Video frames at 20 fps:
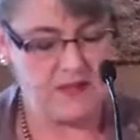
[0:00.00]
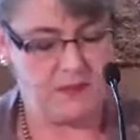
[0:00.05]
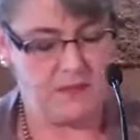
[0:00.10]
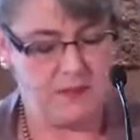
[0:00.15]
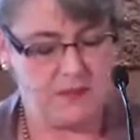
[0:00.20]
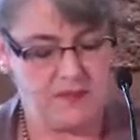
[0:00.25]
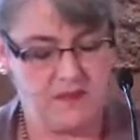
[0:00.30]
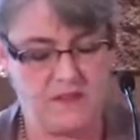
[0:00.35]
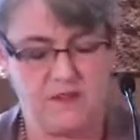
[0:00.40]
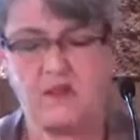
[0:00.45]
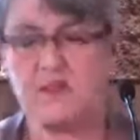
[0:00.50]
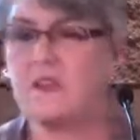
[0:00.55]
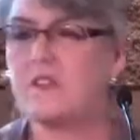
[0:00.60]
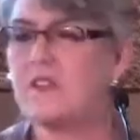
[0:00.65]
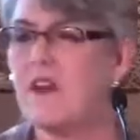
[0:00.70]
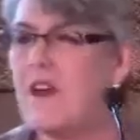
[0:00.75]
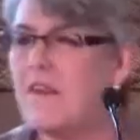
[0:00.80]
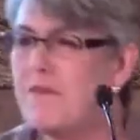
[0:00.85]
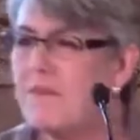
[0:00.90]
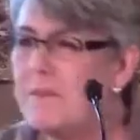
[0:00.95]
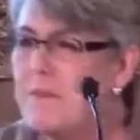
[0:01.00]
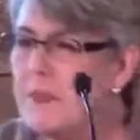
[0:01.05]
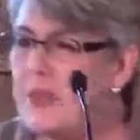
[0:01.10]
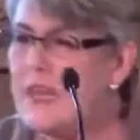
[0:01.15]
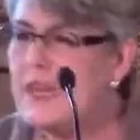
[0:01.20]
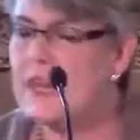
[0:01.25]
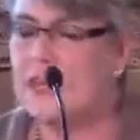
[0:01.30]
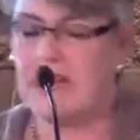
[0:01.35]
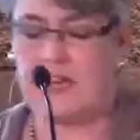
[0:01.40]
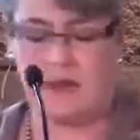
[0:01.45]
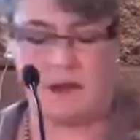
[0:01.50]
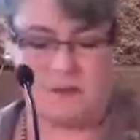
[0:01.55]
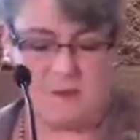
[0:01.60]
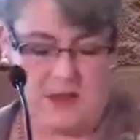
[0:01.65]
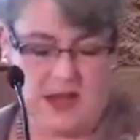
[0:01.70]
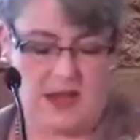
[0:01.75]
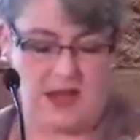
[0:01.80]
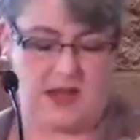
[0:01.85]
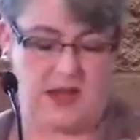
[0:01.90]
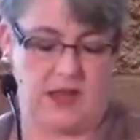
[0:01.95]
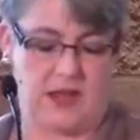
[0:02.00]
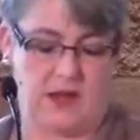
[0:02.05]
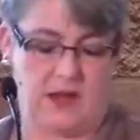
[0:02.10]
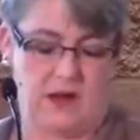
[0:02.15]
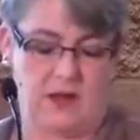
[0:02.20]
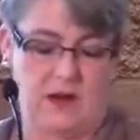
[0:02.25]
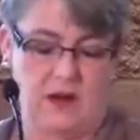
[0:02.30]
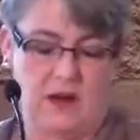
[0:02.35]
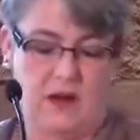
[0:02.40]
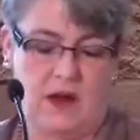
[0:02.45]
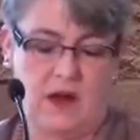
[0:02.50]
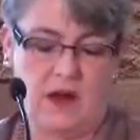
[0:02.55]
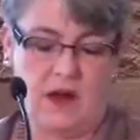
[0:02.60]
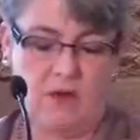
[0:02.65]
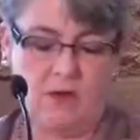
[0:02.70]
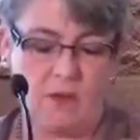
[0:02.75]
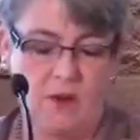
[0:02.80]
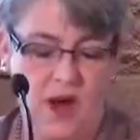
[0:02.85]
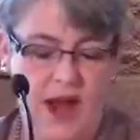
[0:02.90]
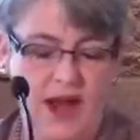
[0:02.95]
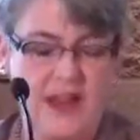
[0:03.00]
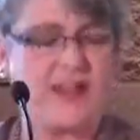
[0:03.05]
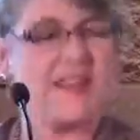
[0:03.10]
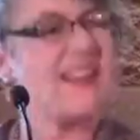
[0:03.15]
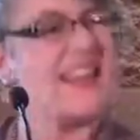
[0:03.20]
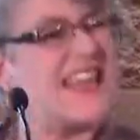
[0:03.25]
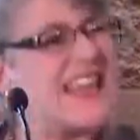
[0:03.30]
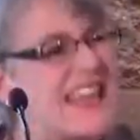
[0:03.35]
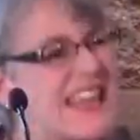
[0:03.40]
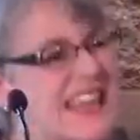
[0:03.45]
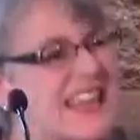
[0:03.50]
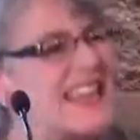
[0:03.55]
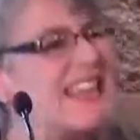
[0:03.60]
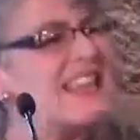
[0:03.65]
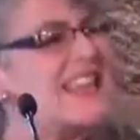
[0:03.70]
business of meaning-making right in